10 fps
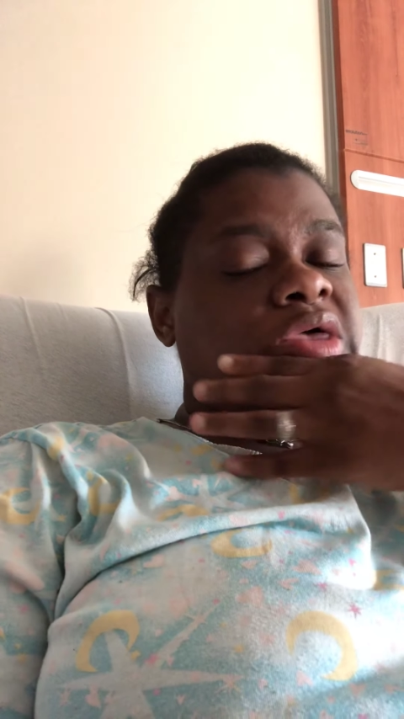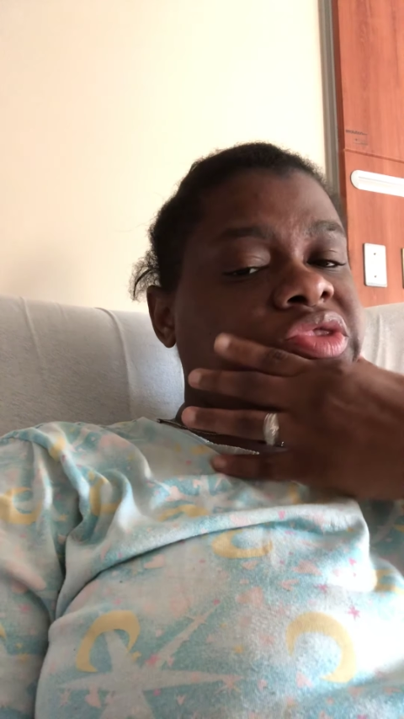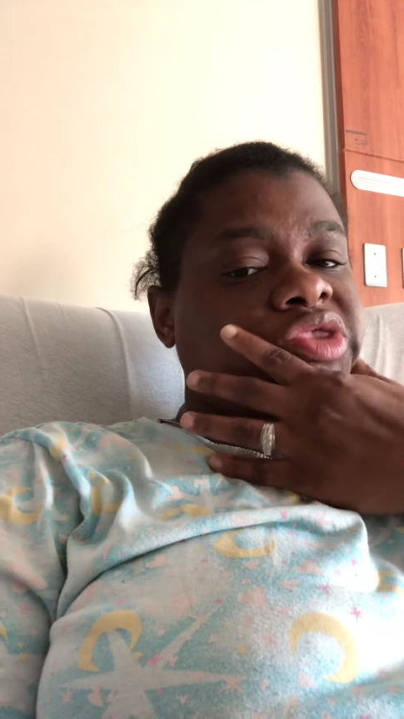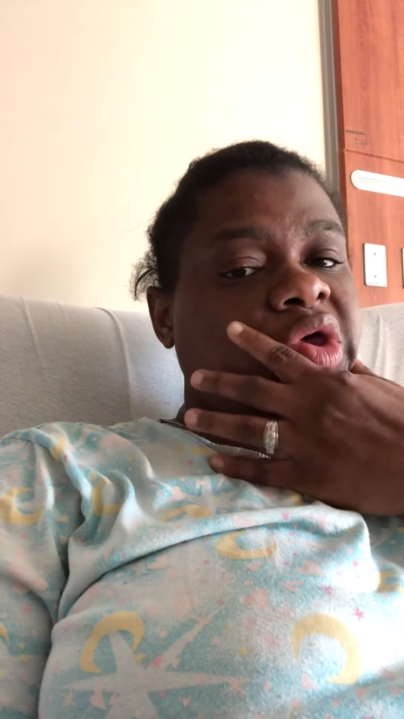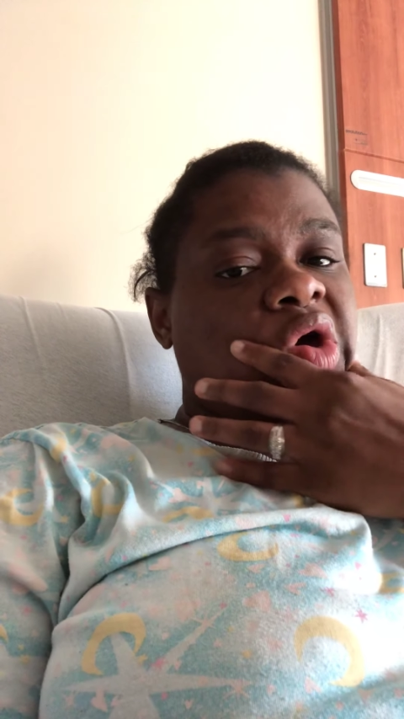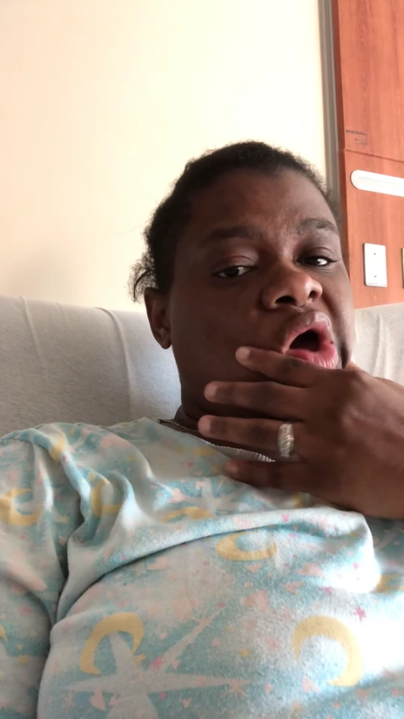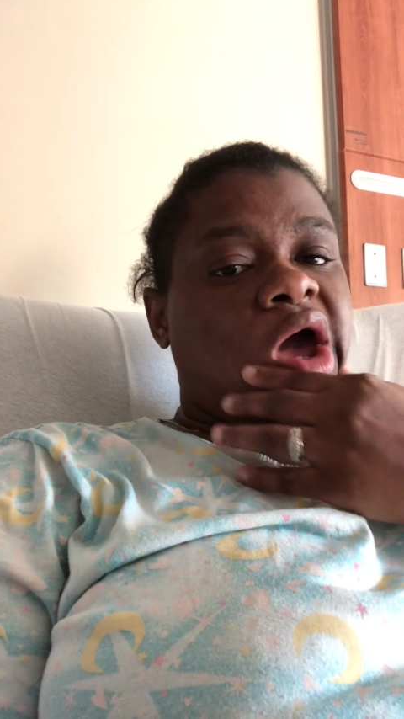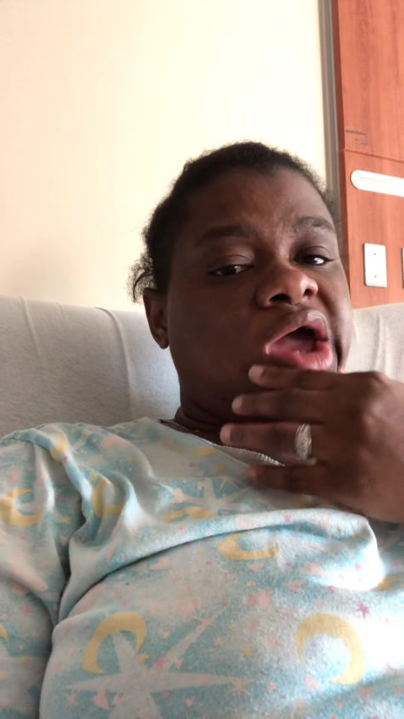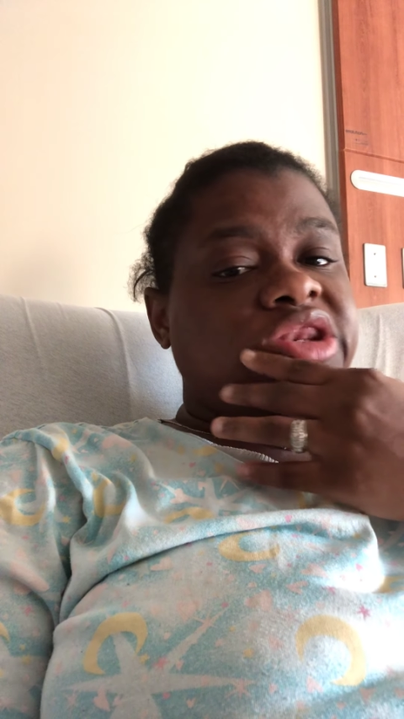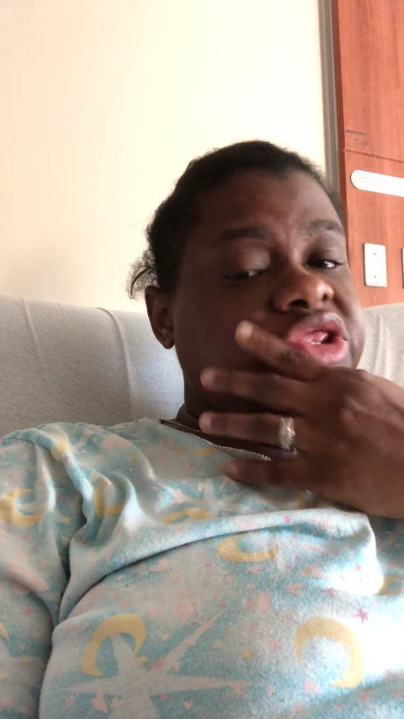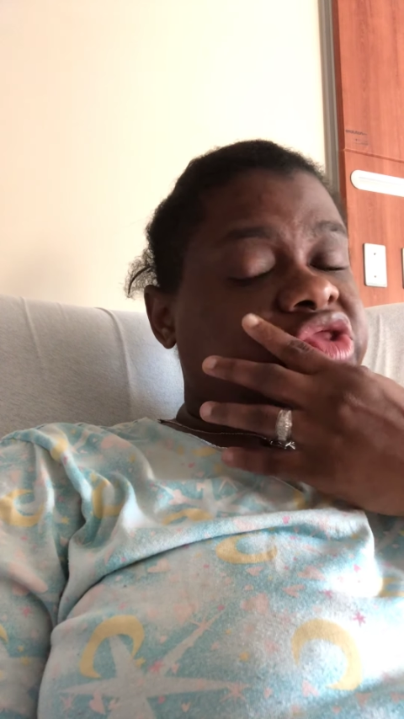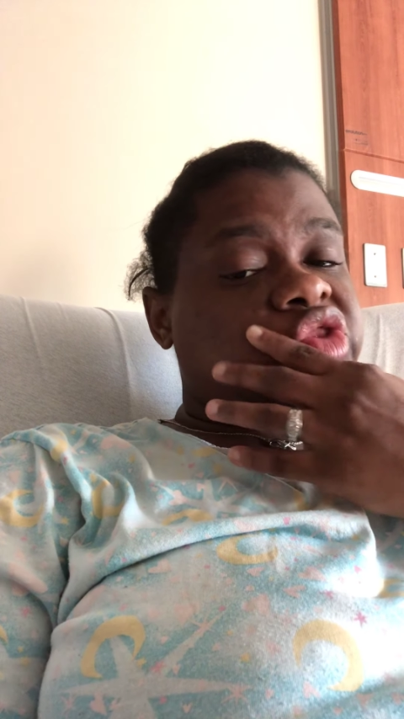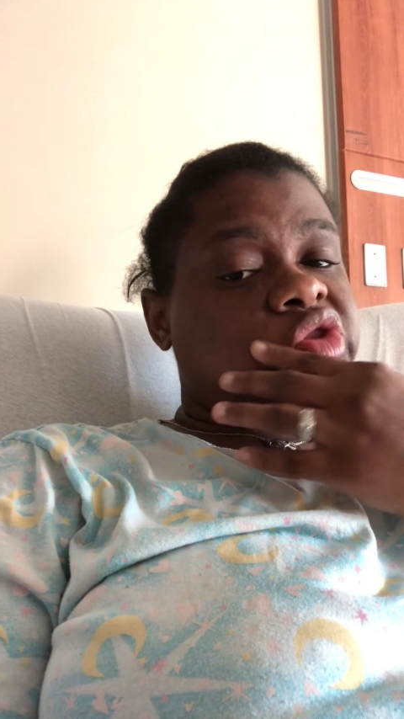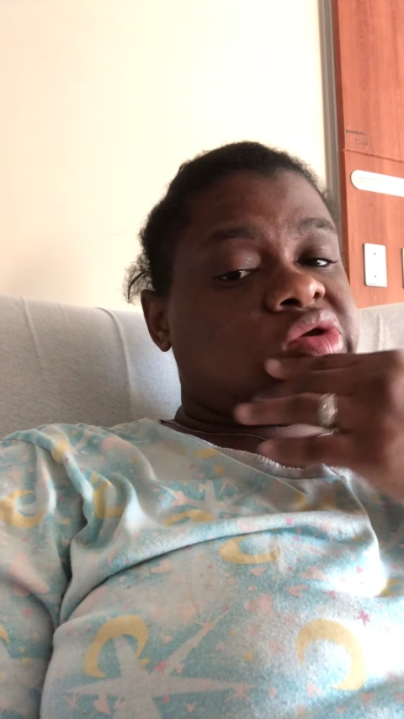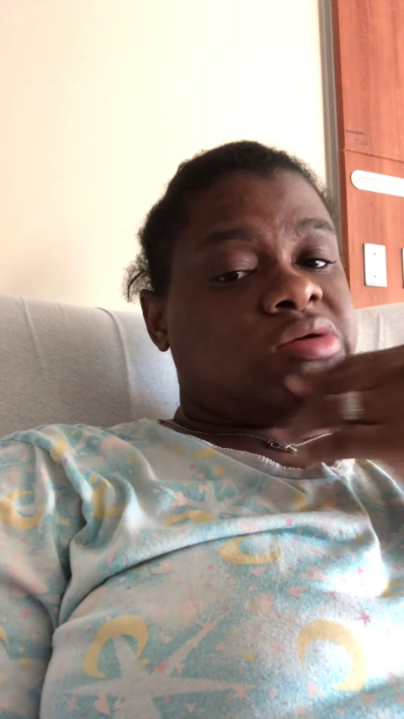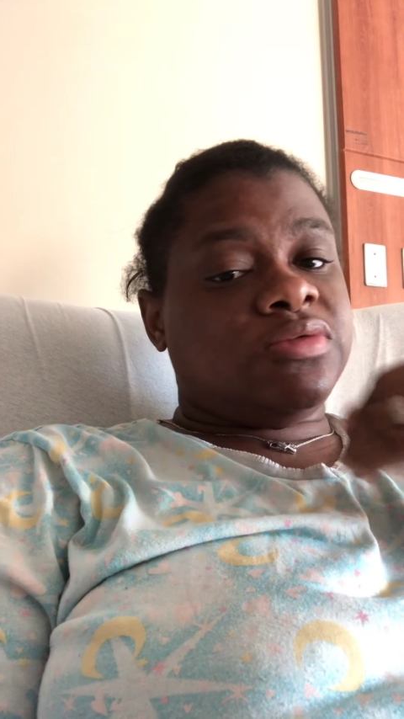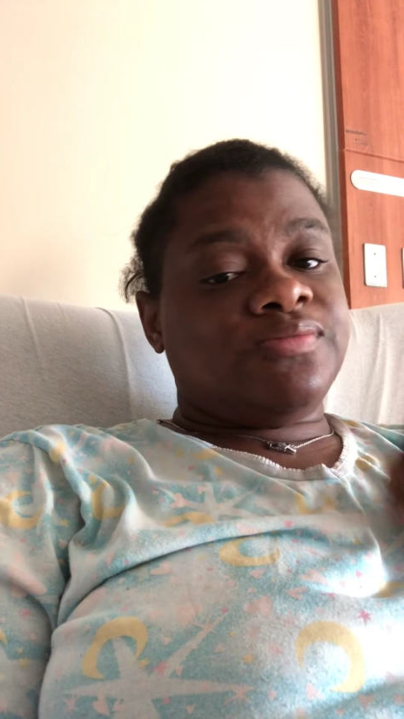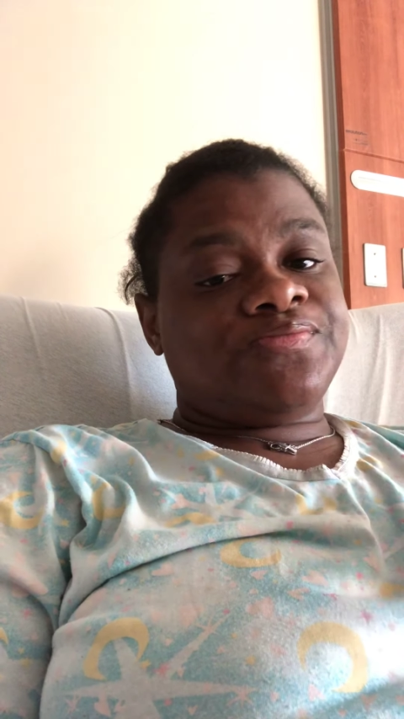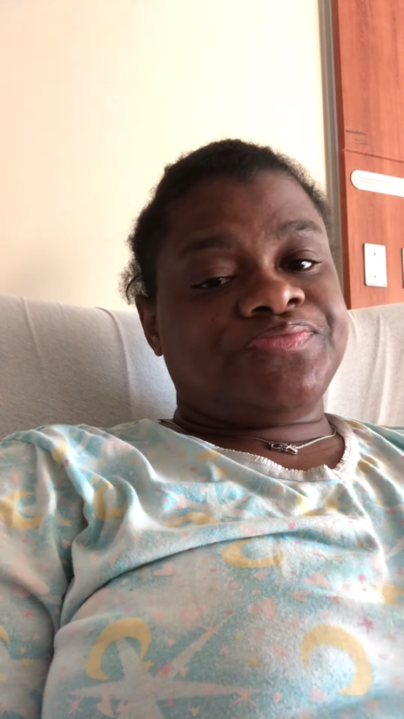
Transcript: So I needed to